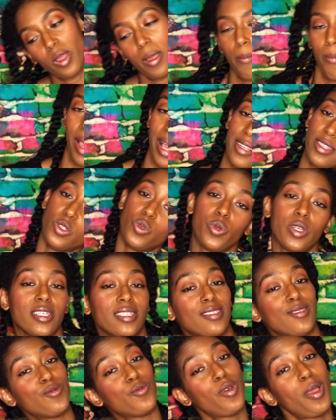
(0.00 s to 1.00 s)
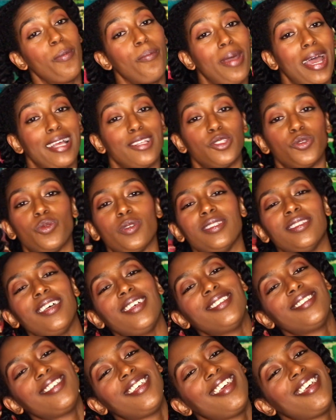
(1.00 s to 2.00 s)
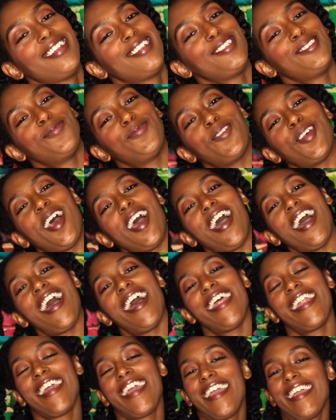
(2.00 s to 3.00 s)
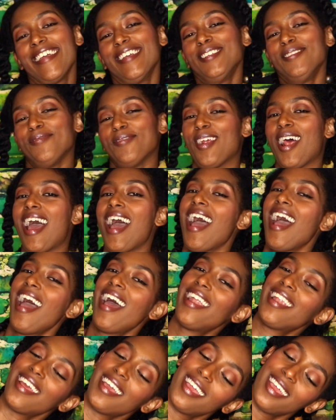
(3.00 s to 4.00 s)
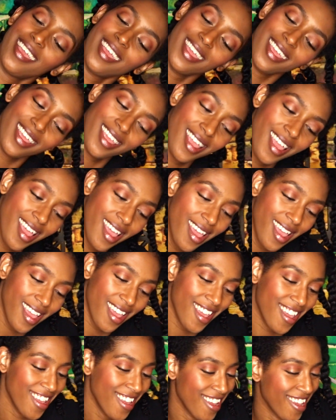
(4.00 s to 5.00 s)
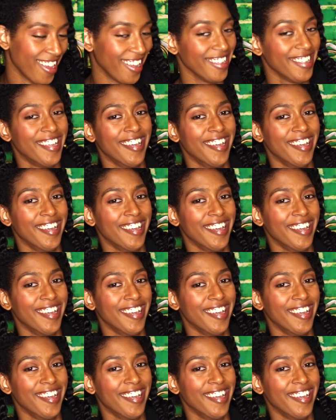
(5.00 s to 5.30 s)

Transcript: with my twist, with my twist. I said it's Friday, it's Friday. Hey.